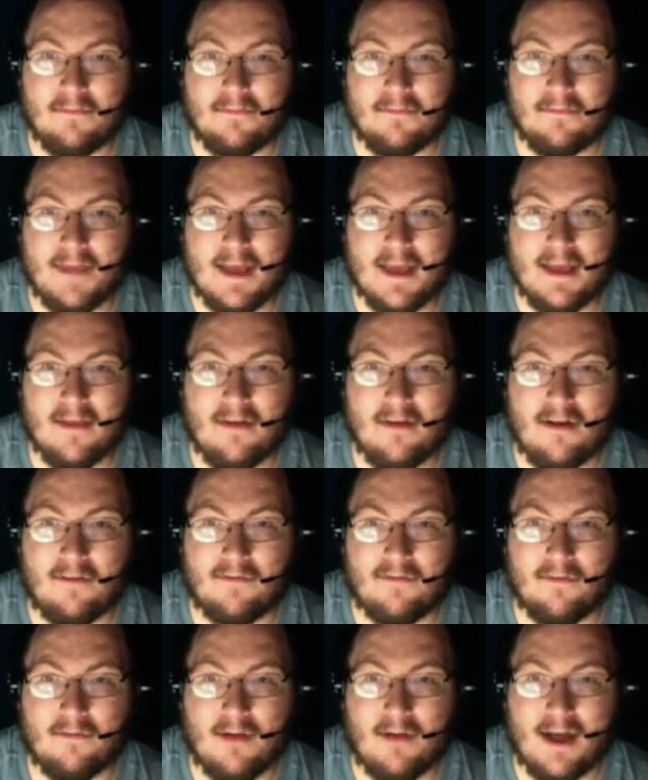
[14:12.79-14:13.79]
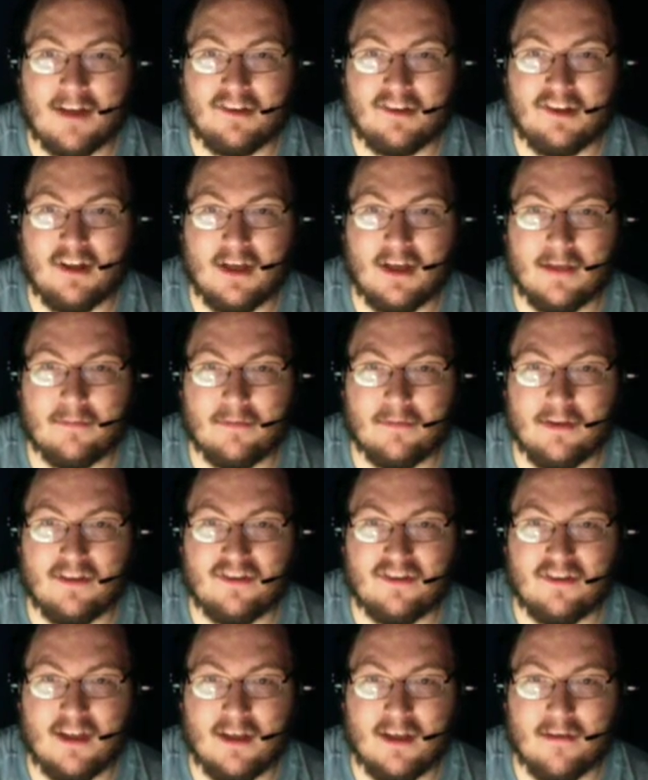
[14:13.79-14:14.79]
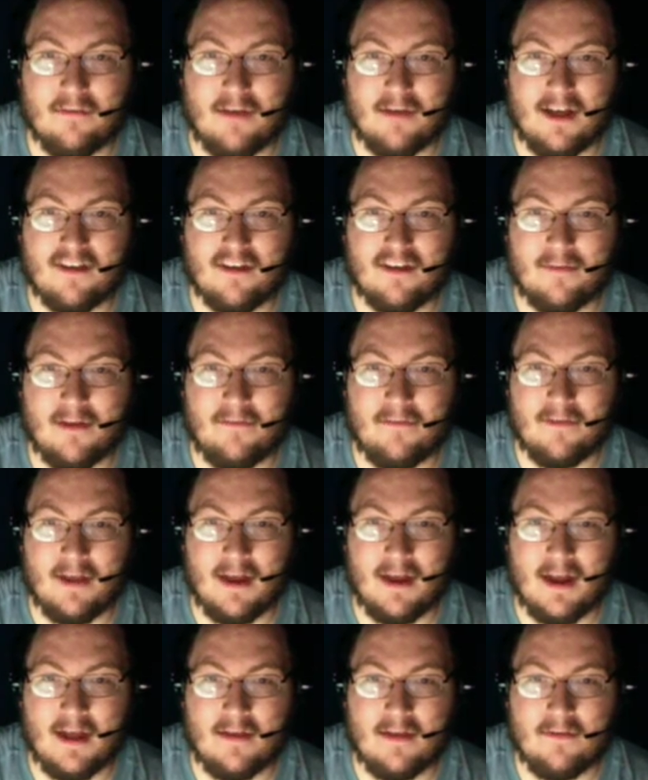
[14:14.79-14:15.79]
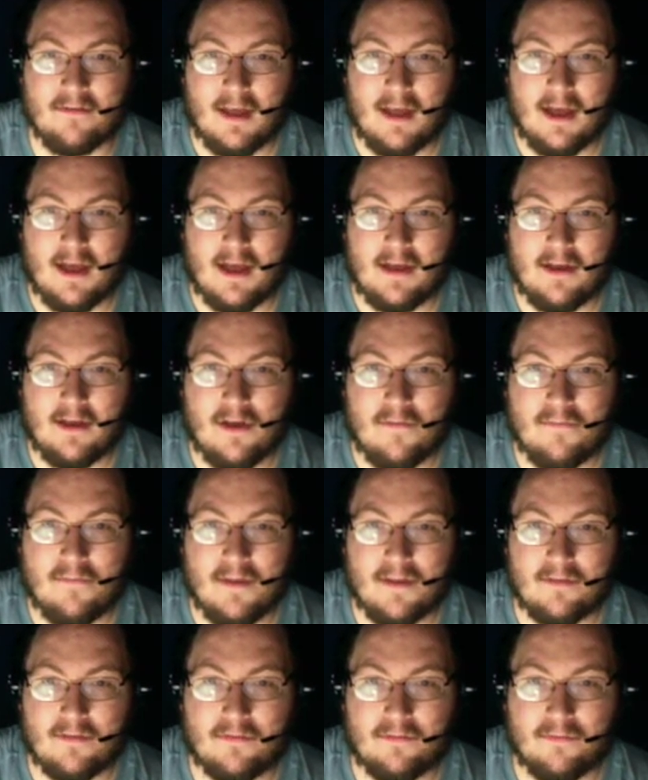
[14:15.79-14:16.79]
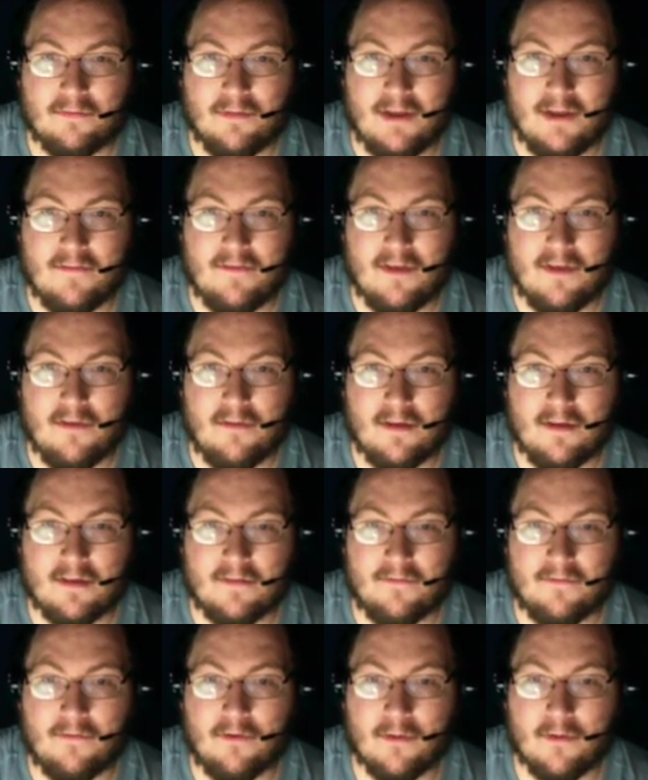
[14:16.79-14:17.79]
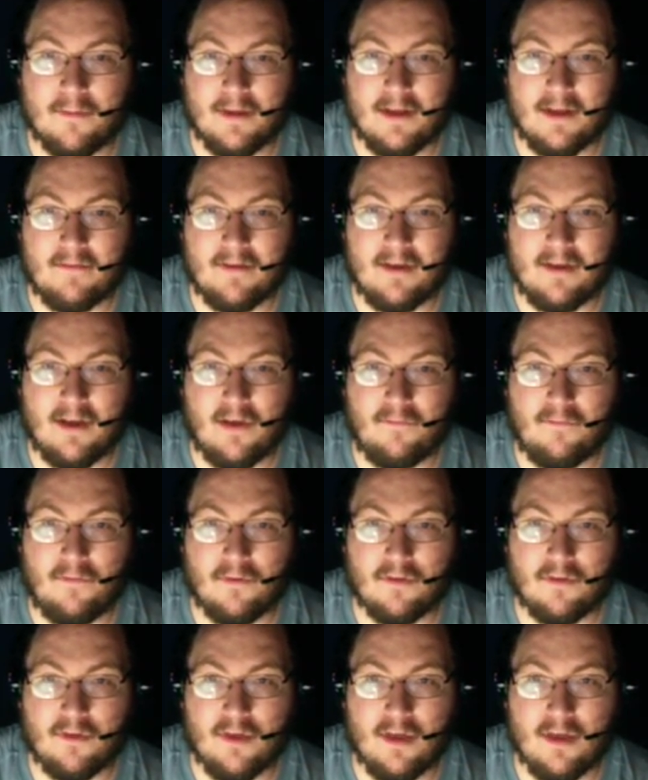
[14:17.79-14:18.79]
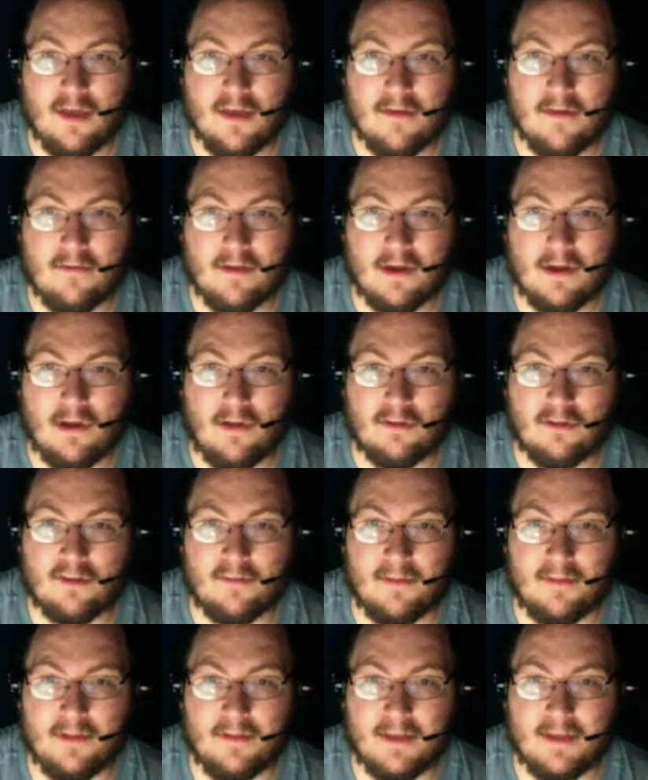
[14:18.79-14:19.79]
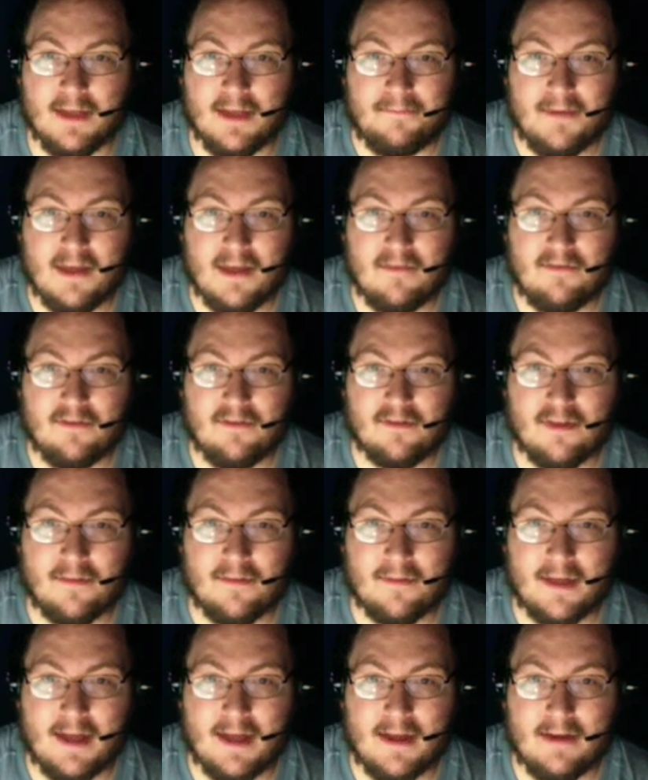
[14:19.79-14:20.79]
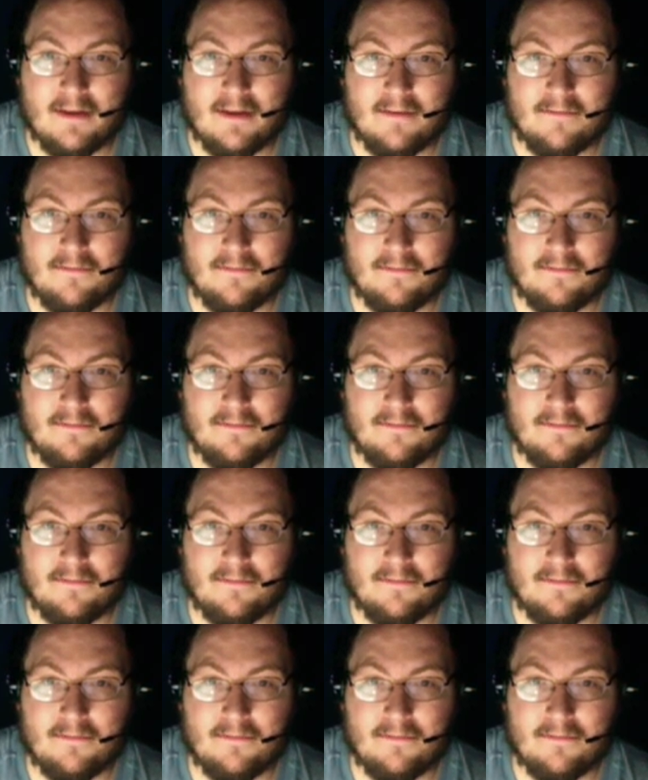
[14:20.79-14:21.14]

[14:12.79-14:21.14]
Thank you all for watching. I appreciate you watching my videos. I hope my review was informative and helpful to you and ultimately gives you some kind of